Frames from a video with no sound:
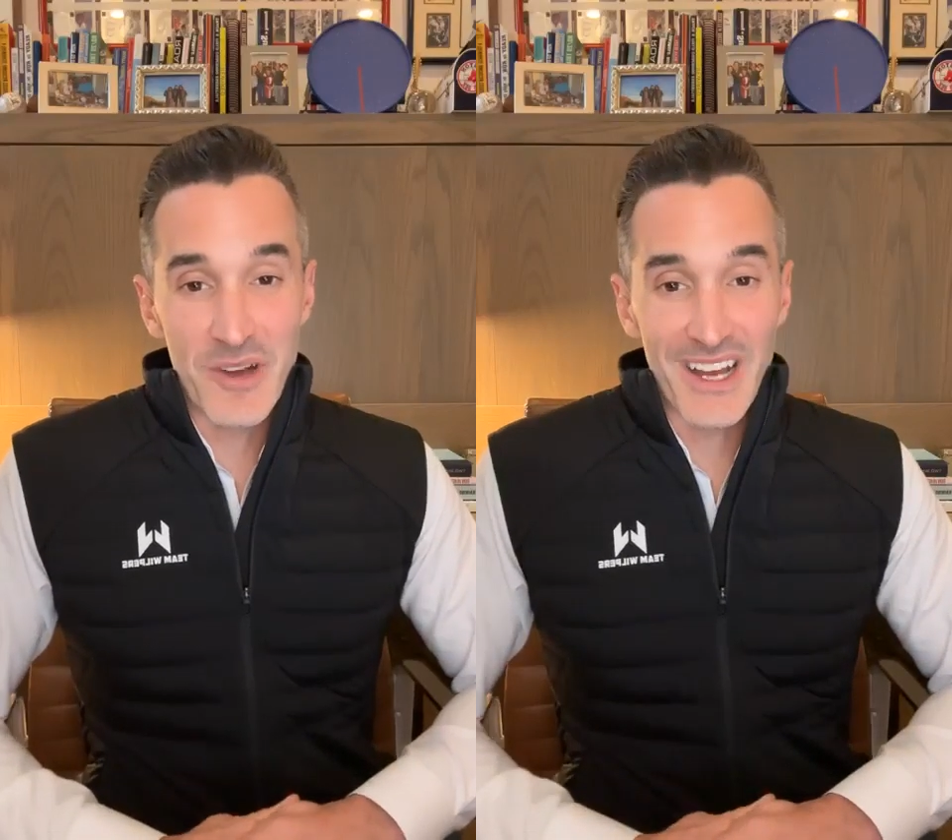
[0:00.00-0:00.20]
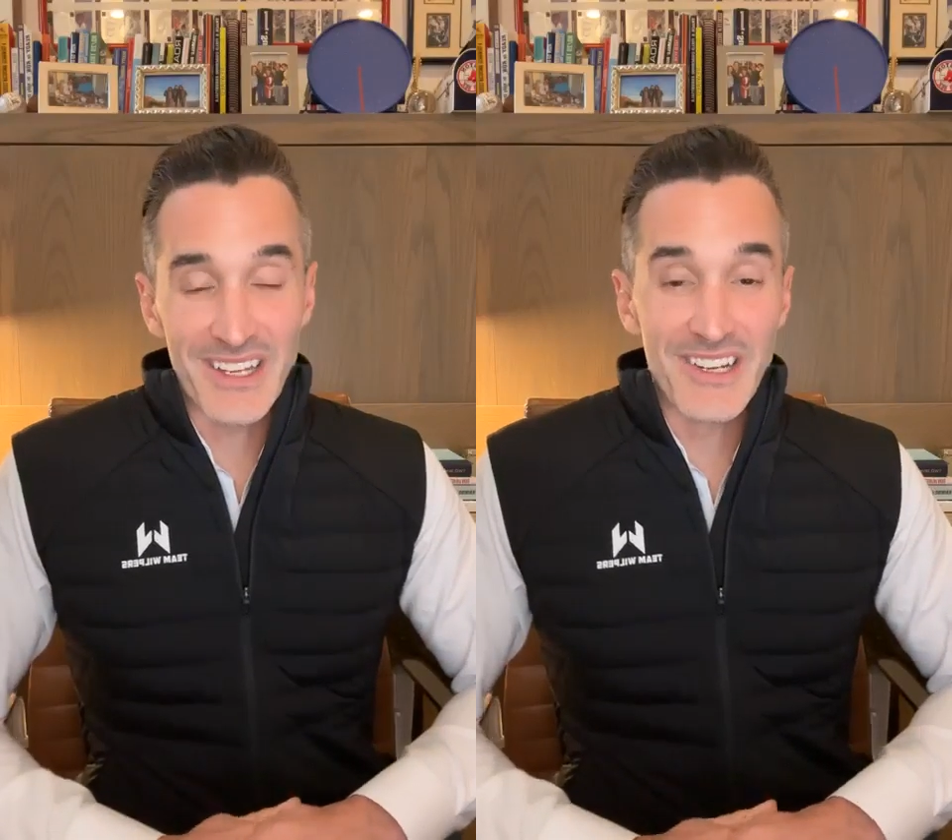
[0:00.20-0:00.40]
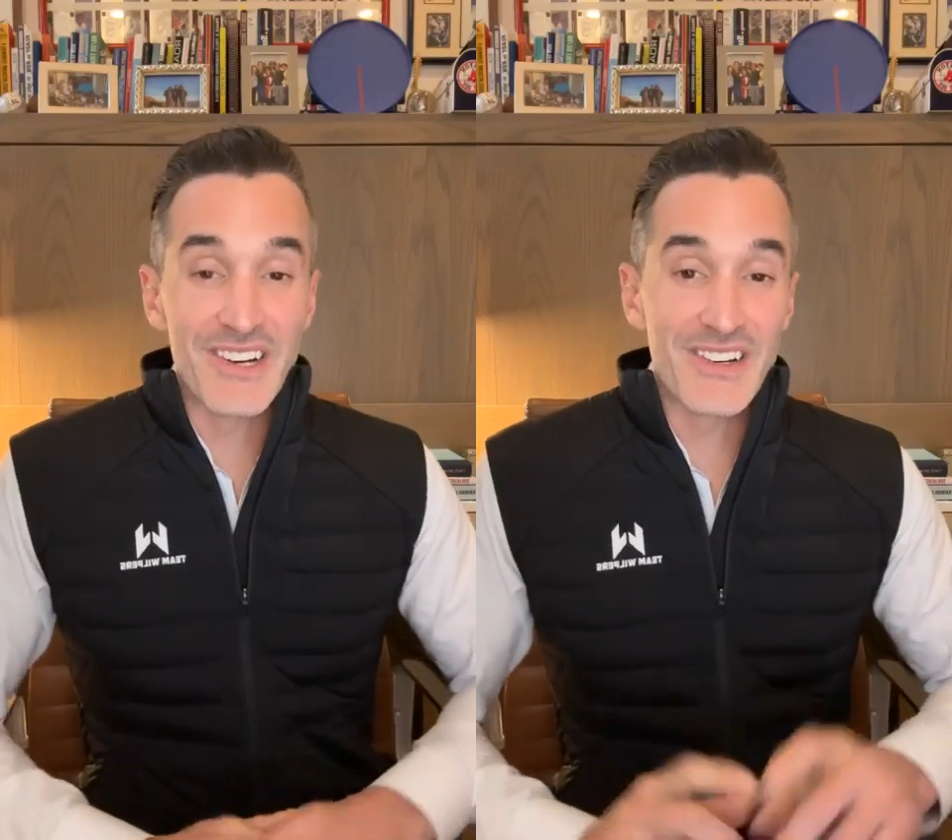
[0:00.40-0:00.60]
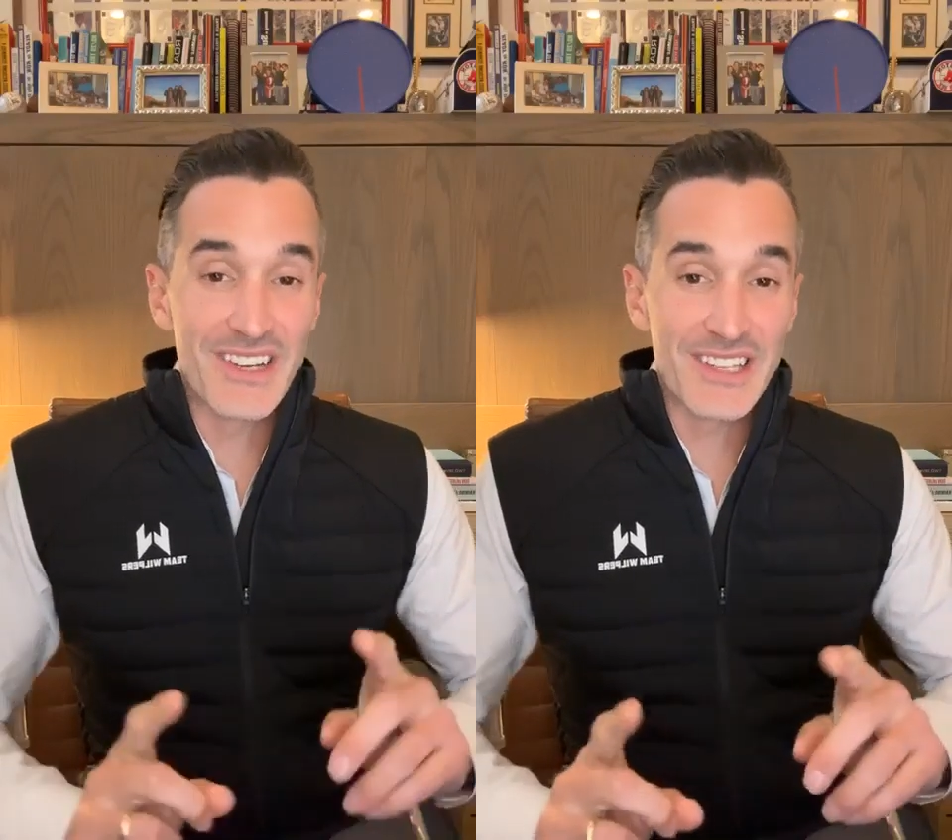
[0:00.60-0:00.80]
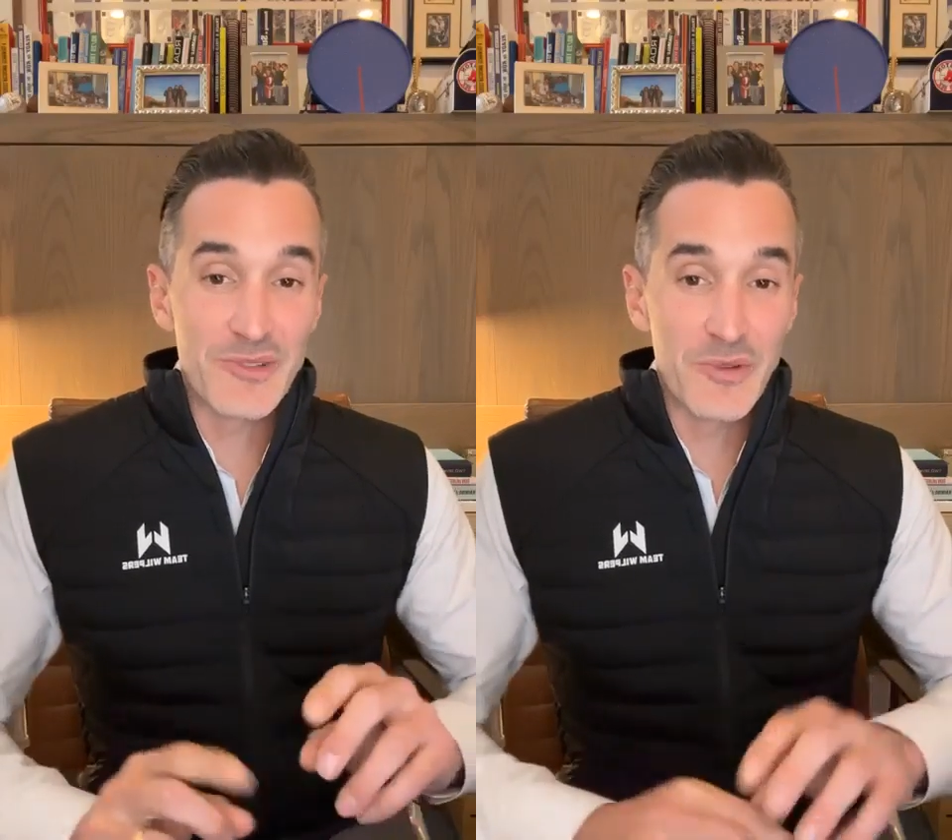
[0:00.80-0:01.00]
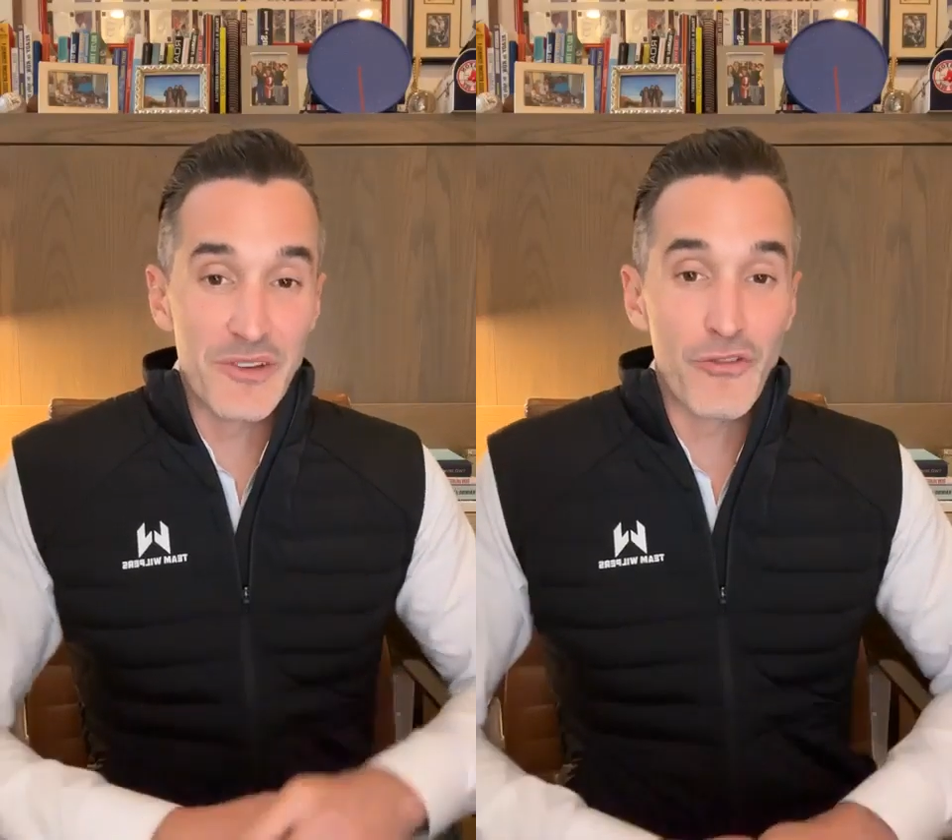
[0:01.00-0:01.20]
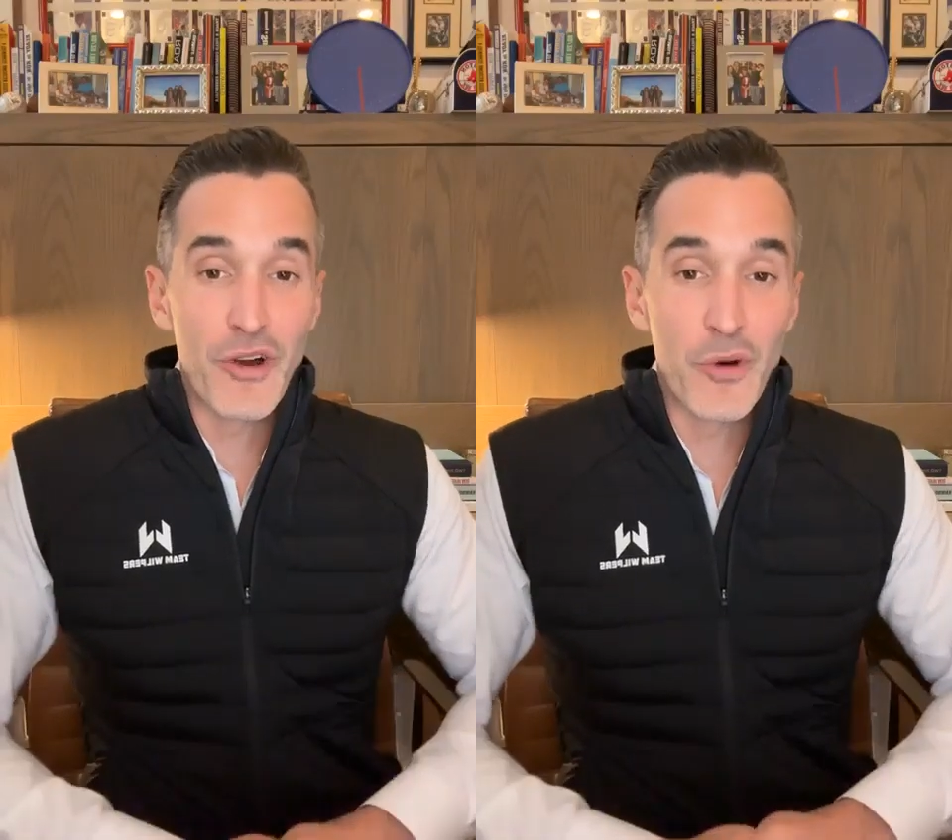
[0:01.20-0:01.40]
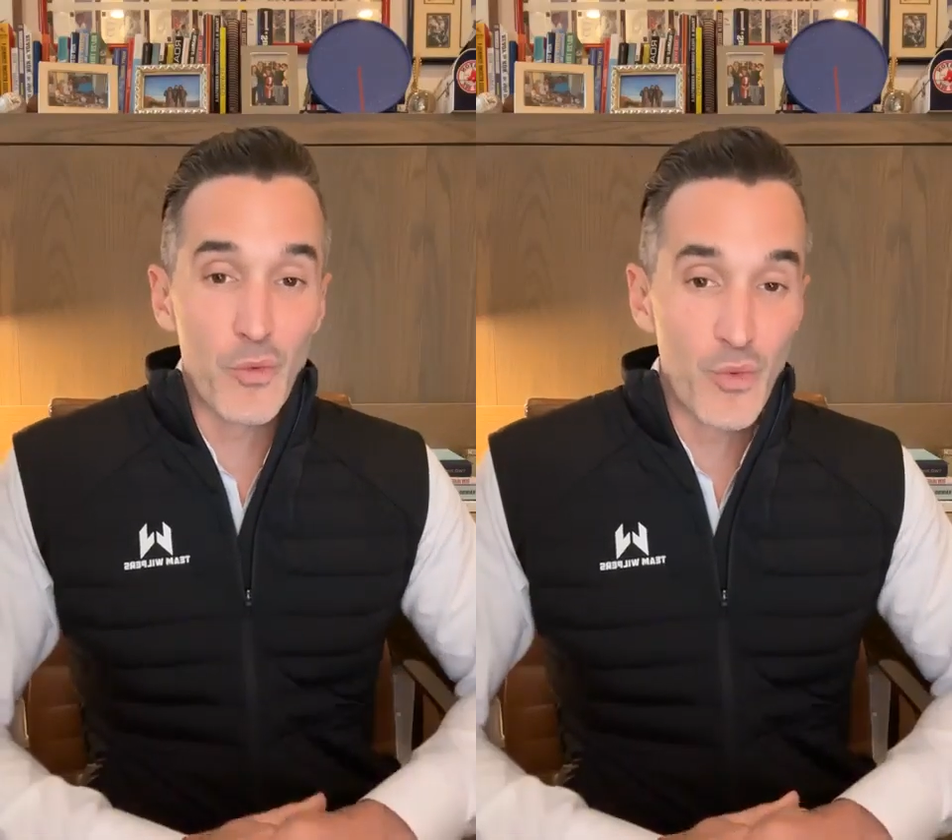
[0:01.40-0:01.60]
back here next week for
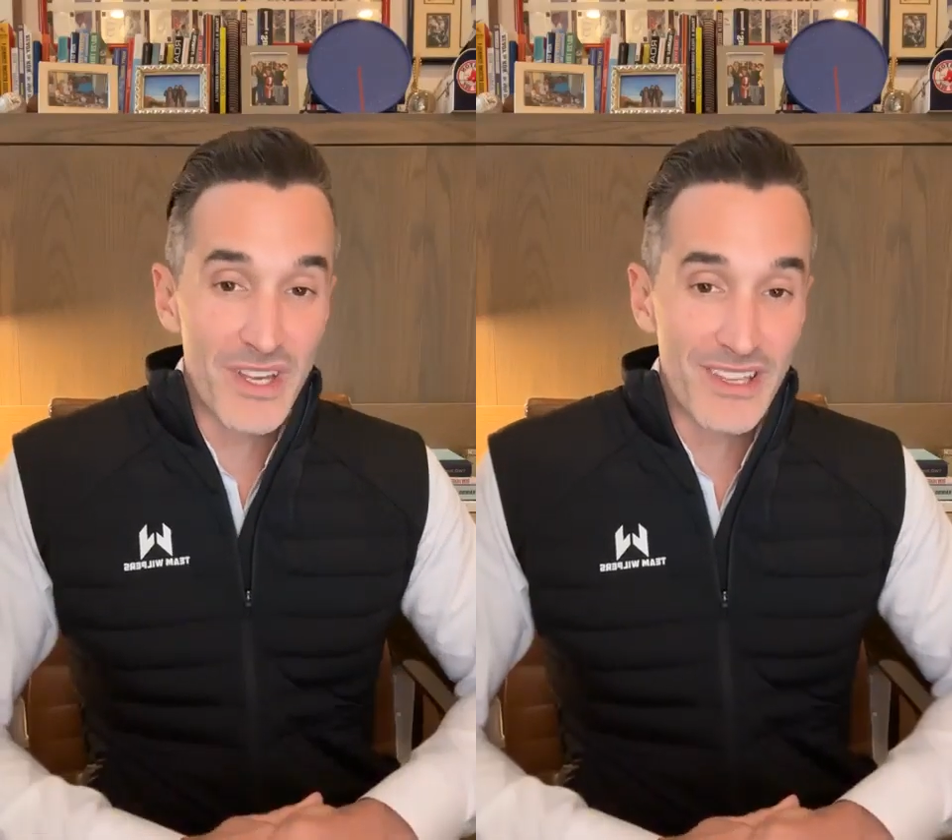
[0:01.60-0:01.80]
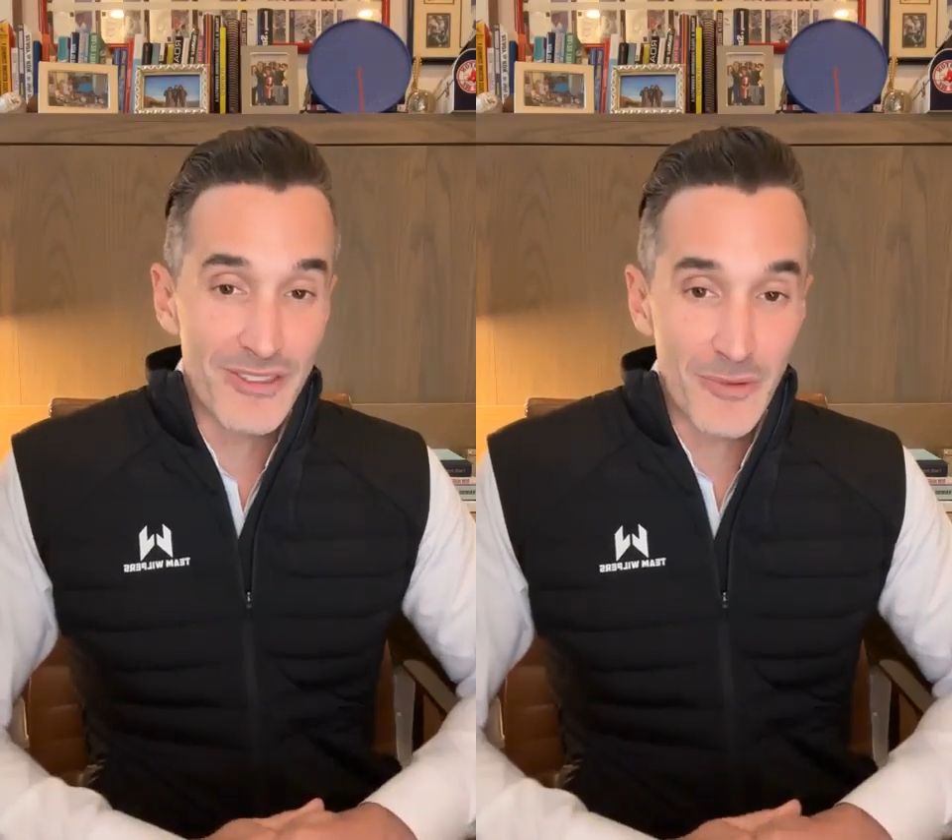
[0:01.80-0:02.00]
our week